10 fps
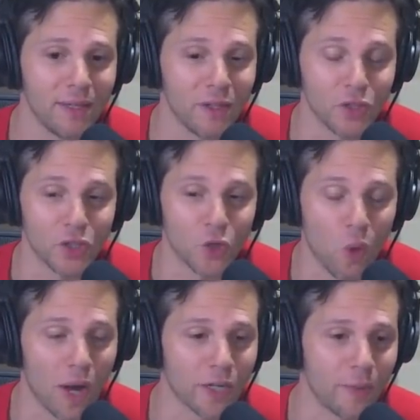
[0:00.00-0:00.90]
there's a
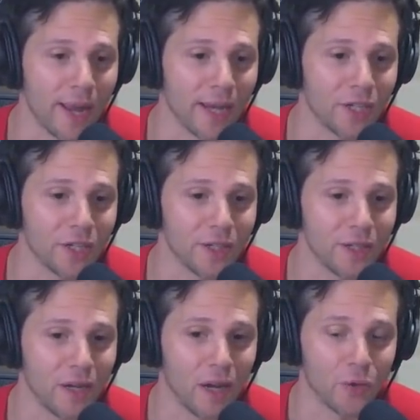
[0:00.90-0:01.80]
squash match
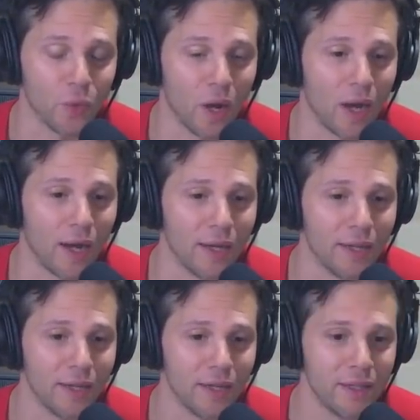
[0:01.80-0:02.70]
on Raw,
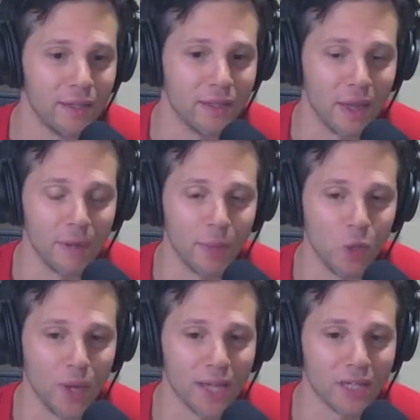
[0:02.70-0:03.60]
W
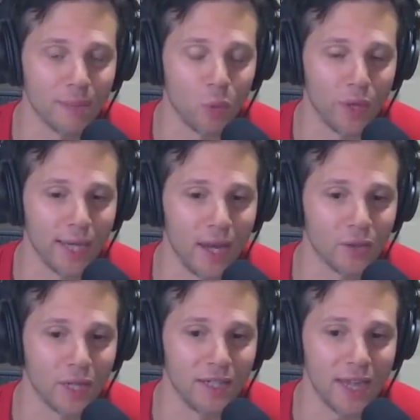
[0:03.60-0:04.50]
W E has to point
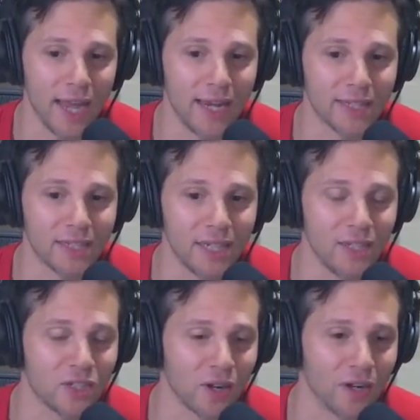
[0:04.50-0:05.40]
out that it's N X T
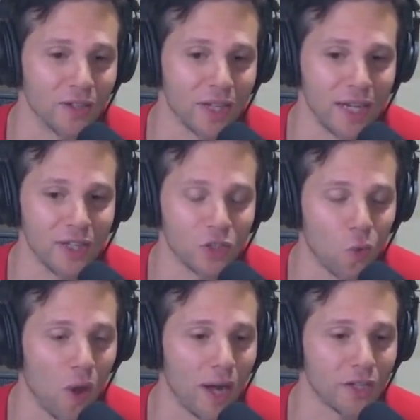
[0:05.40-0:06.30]
stars getting
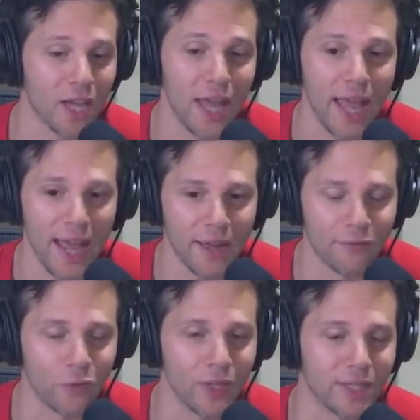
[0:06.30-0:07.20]
squashed
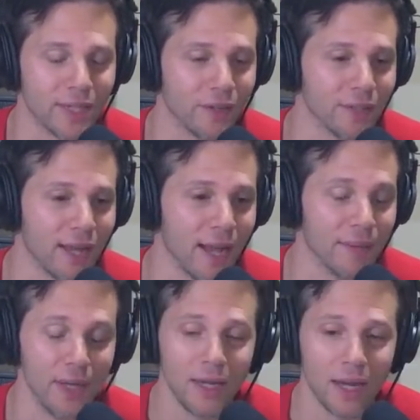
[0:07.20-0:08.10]
every single
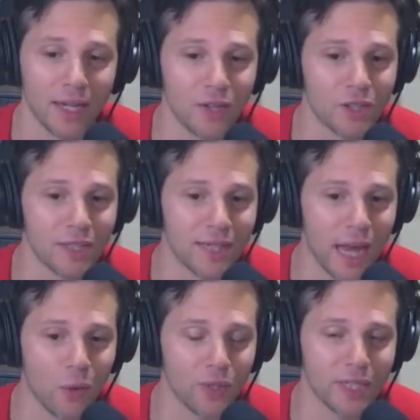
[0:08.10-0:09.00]
time. Akira
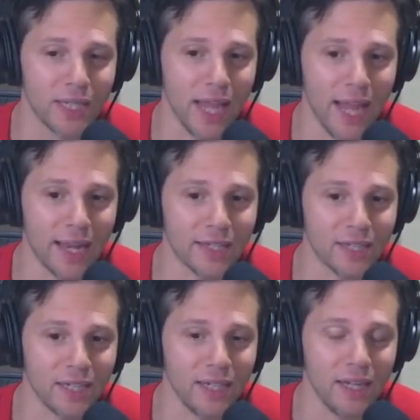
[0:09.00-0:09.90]
Tozawa is in the N X
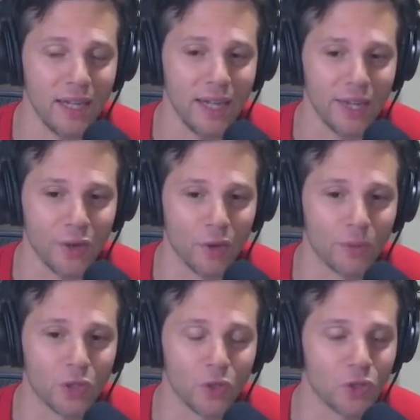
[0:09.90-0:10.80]
T
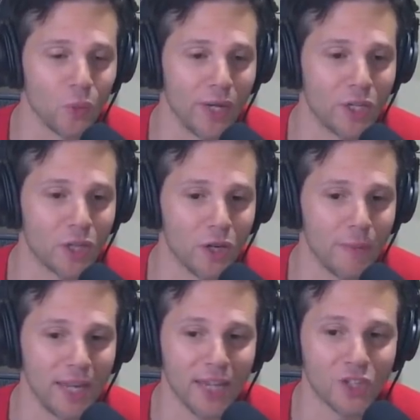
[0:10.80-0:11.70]
Interim Cruiserweight
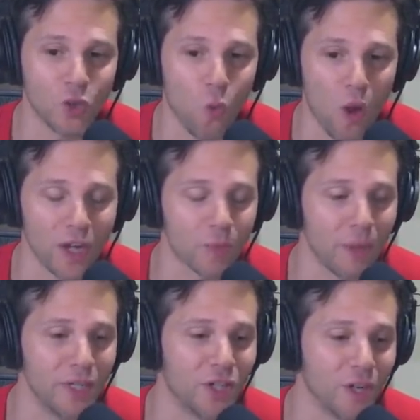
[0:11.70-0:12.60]
Tournament. He gets squashed
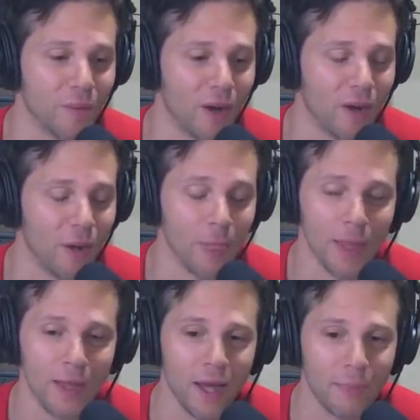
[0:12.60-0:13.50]
by Jinder Mahal.
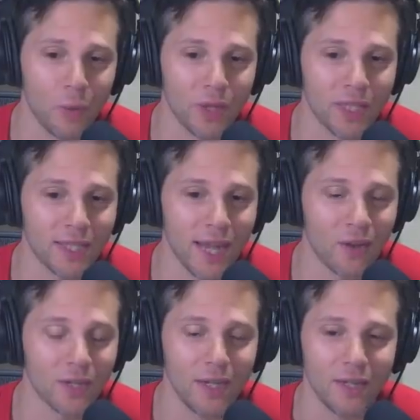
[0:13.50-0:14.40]
I point this
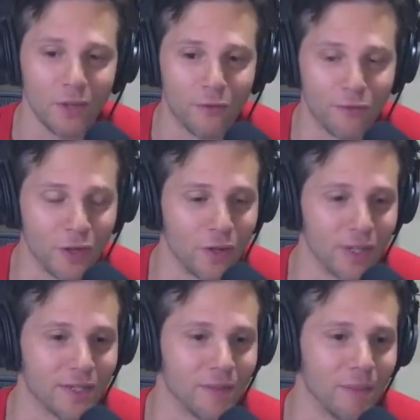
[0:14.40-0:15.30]
out. They're
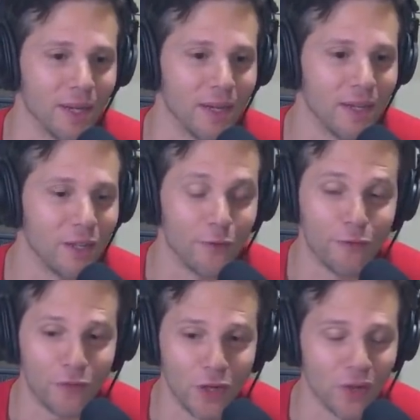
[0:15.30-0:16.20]
furious at me. They're
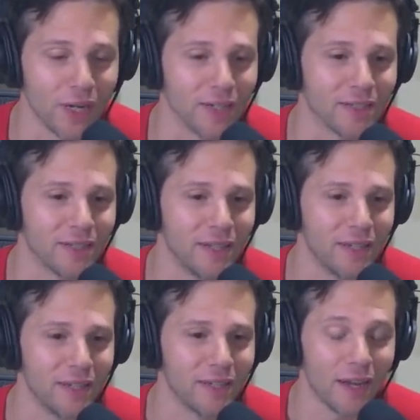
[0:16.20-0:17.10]
furious.
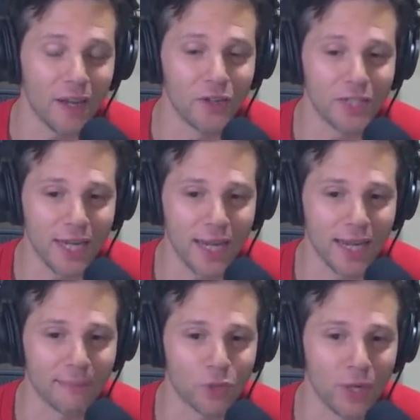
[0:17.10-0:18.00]
Not
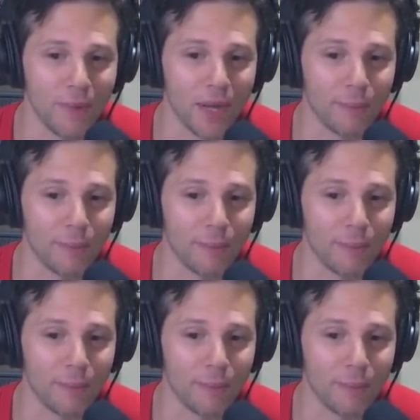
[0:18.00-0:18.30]
understanding, I'm trying to make a